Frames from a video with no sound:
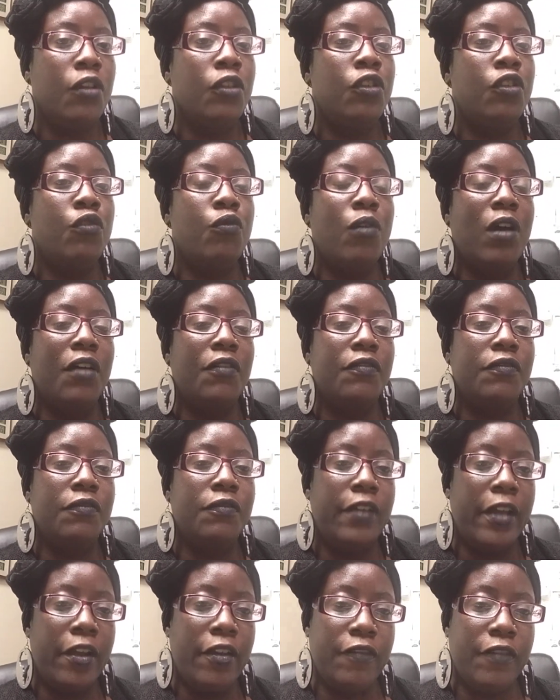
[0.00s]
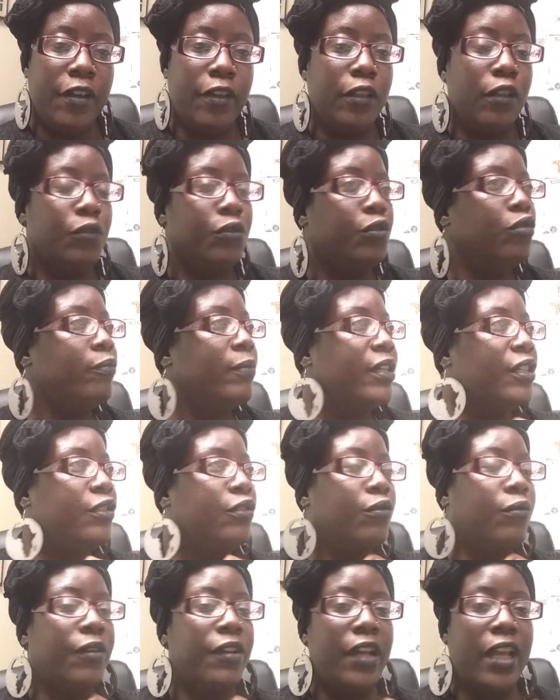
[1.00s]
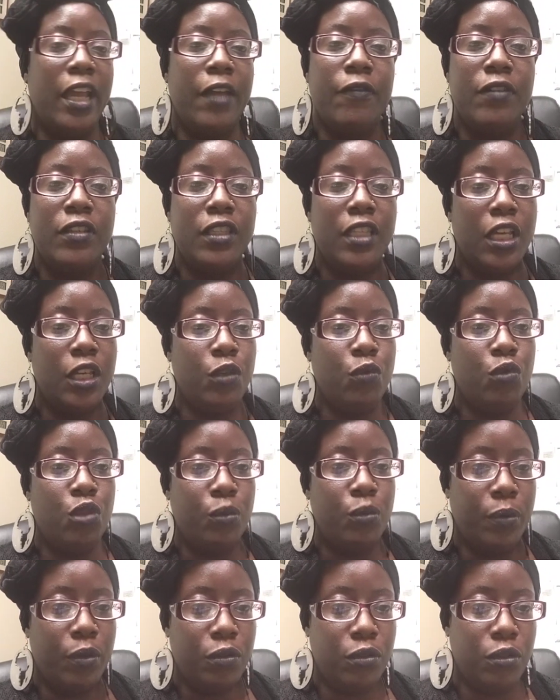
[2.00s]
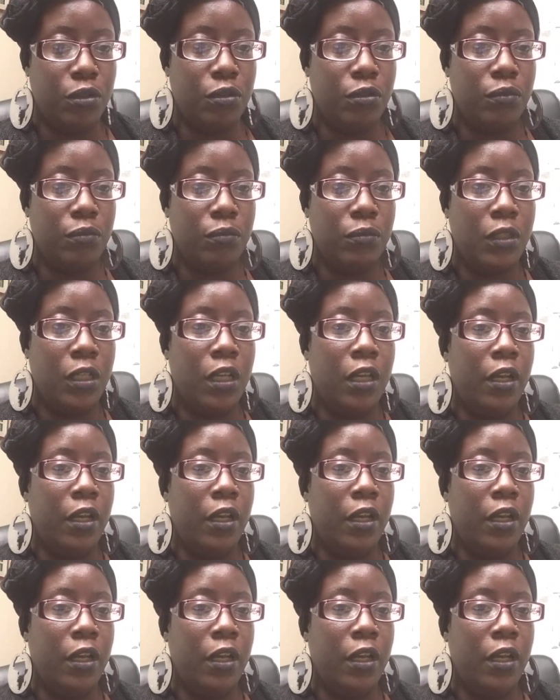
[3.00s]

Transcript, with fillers: You are very, very close. You've been doing everything you were supposed to do.